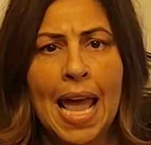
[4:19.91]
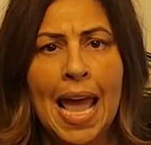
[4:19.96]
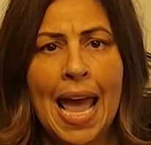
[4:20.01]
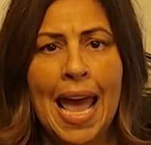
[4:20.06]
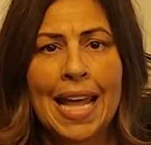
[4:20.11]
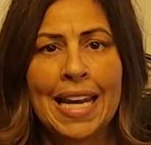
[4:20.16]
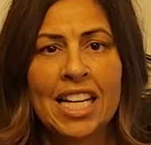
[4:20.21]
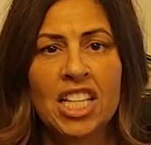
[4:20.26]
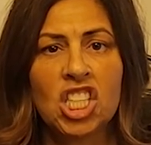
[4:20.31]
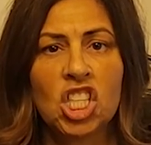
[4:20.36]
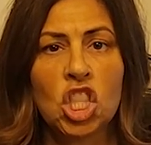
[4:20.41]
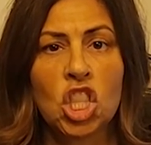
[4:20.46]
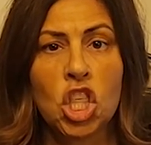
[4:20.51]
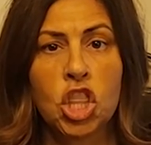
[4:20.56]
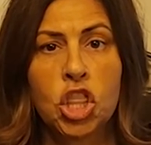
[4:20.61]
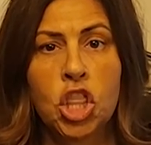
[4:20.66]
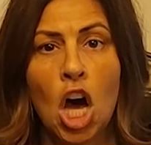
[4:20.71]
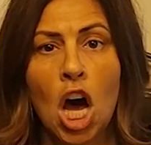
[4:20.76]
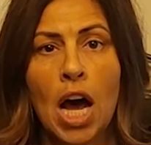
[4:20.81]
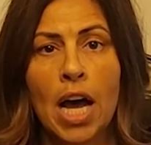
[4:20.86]
And it's the
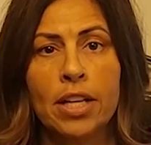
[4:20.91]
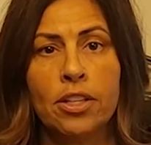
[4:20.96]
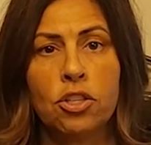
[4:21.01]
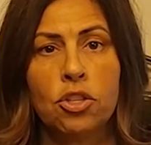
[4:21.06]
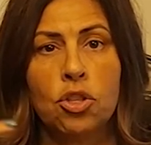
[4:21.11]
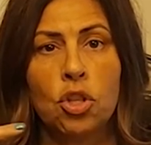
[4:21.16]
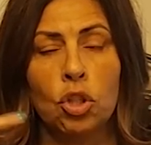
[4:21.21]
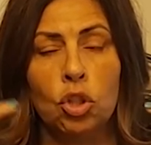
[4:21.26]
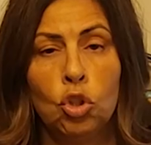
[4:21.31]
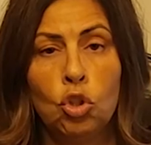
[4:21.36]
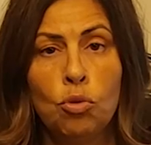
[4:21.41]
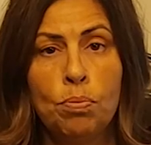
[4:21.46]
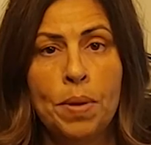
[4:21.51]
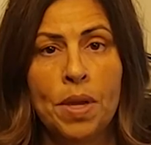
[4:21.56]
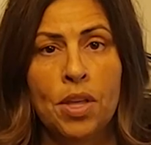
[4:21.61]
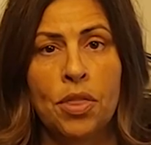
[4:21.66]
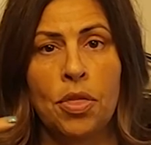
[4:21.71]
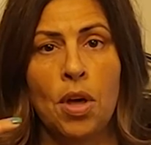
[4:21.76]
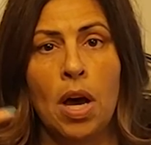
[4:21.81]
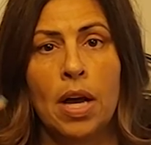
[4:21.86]
thoughts, the
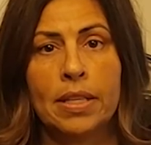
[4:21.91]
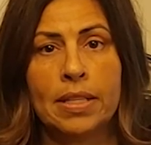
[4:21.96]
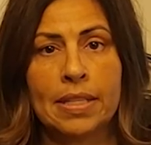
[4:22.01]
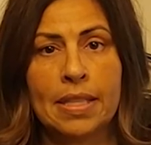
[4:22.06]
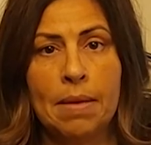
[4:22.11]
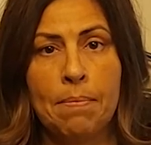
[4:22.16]
looping thoughts,